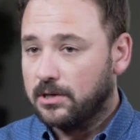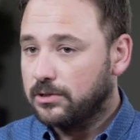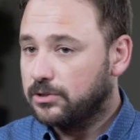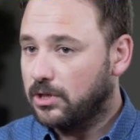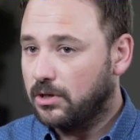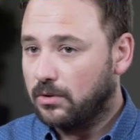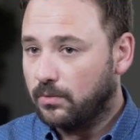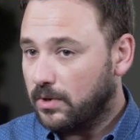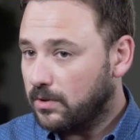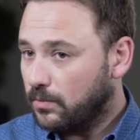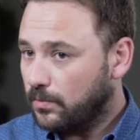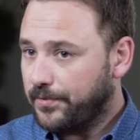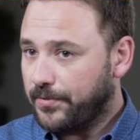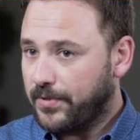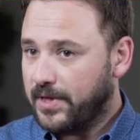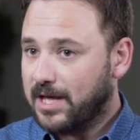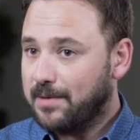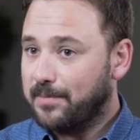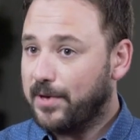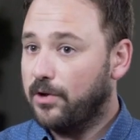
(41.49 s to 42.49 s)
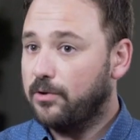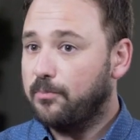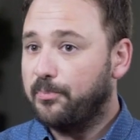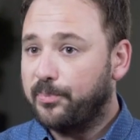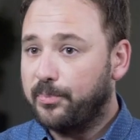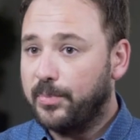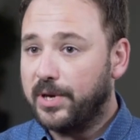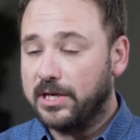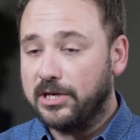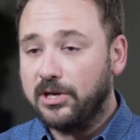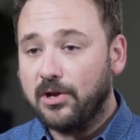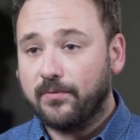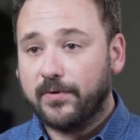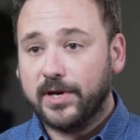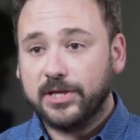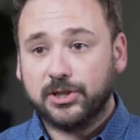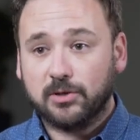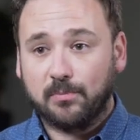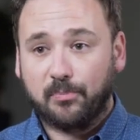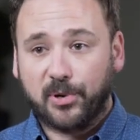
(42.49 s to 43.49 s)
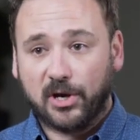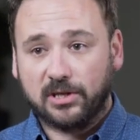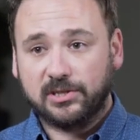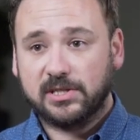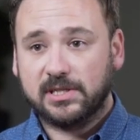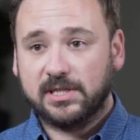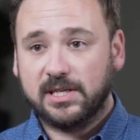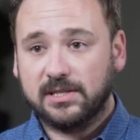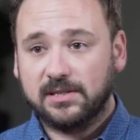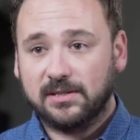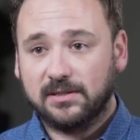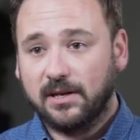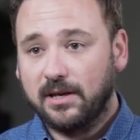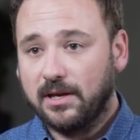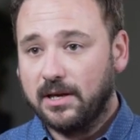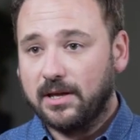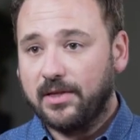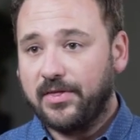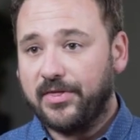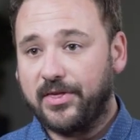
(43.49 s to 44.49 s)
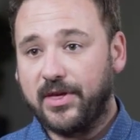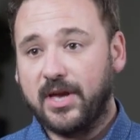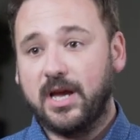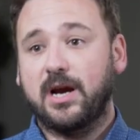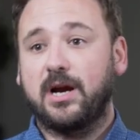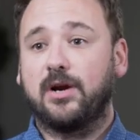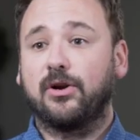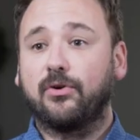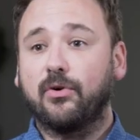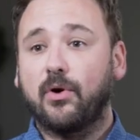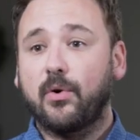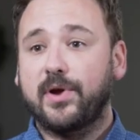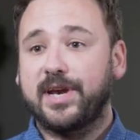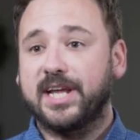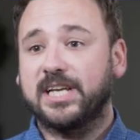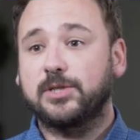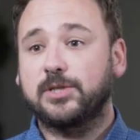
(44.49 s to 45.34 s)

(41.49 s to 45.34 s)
So when we think about innovation processes, they are growing